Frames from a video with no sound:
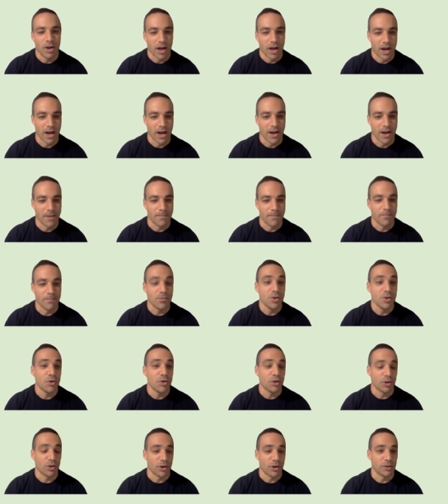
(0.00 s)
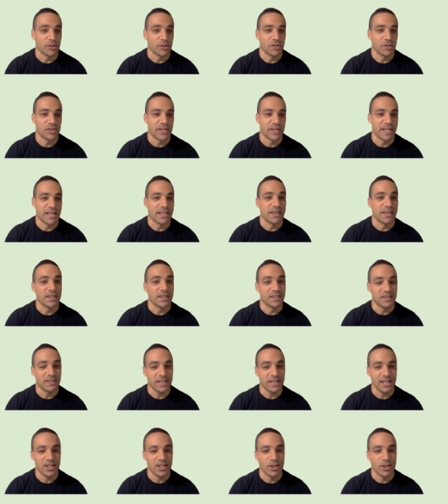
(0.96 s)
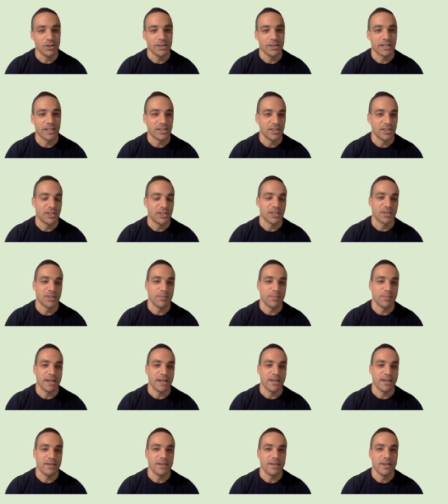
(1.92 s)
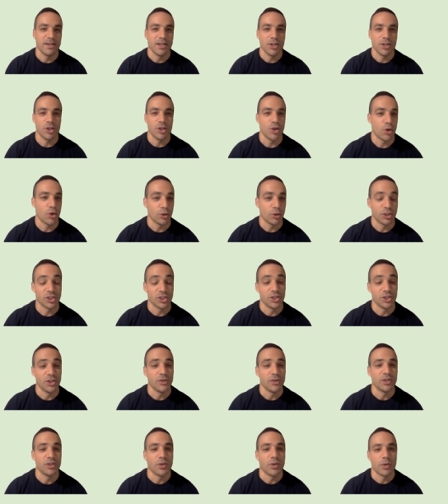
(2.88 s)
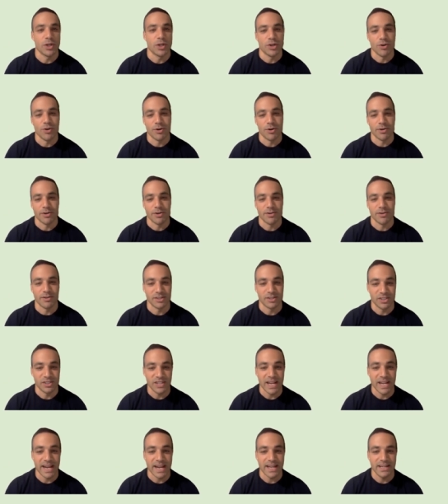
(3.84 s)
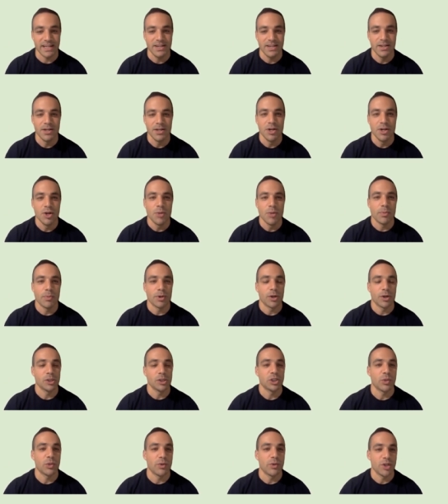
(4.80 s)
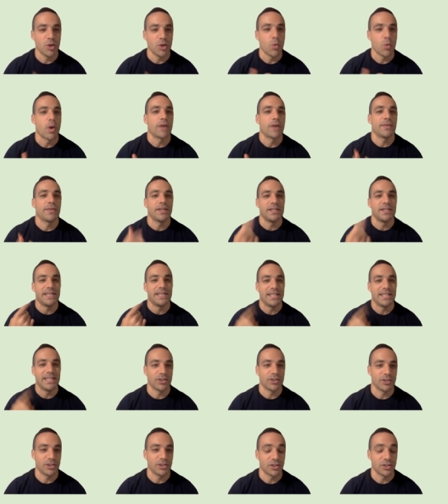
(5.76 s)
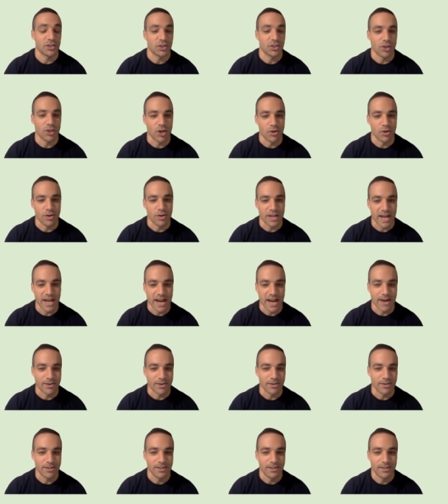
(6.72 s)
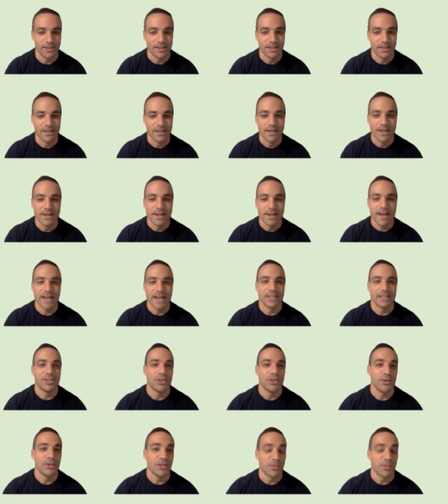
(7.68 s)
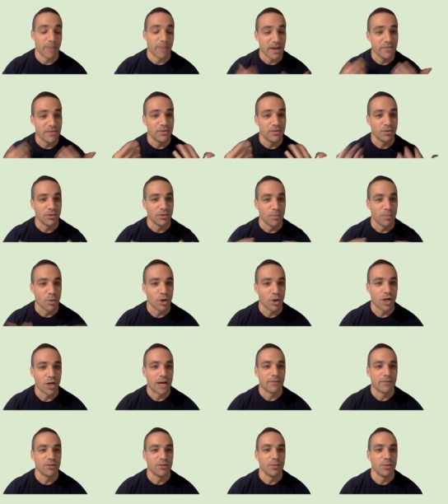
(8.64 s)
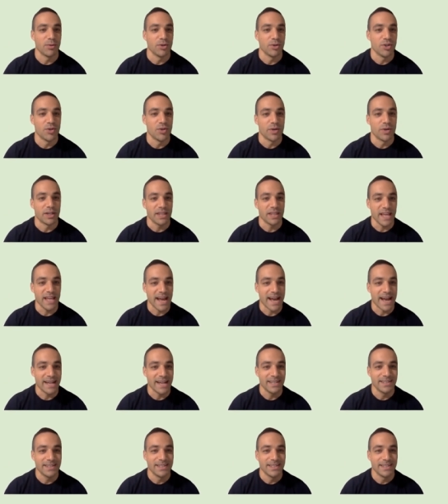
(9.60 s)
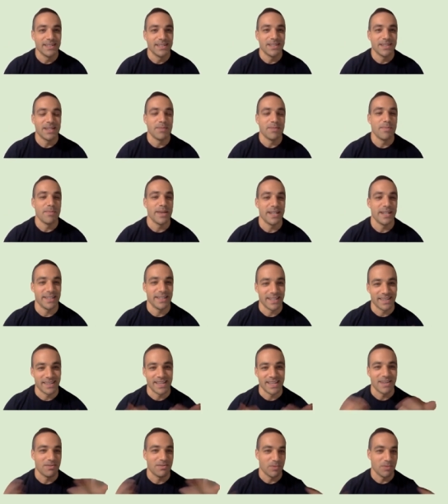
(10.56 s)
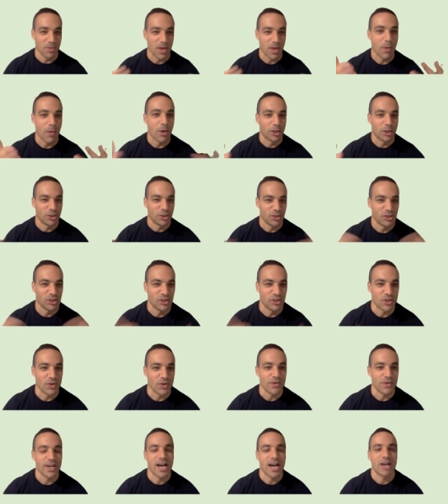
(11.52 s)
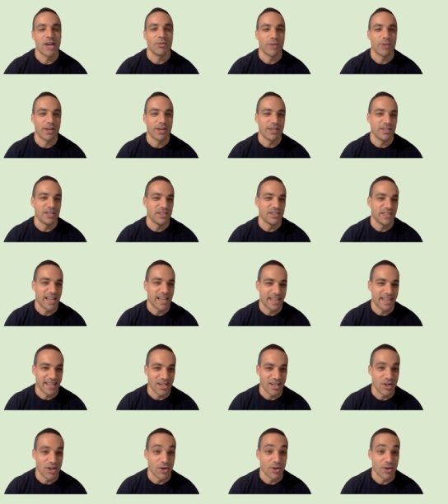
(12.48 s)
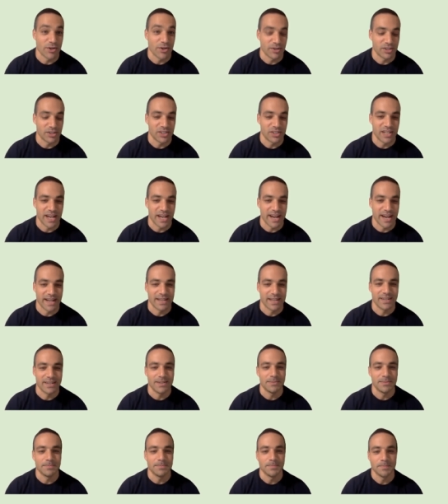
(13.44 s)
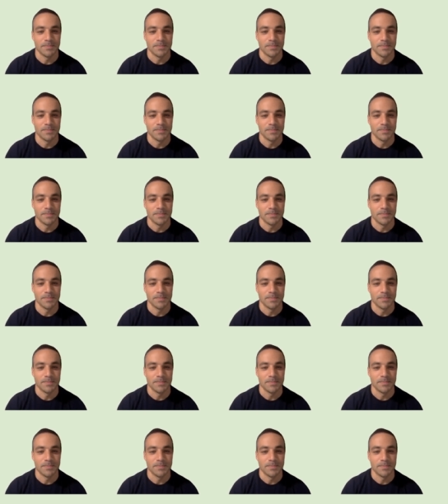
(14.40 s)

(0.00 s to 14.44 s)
Um, you can also say that the signal doesn't just mean you don't just use it when you don't understand, but also when you want the teacher to slow down. And students might feel more comfortable doing that admitting that they they want you to slow down rather than saying they don't understand.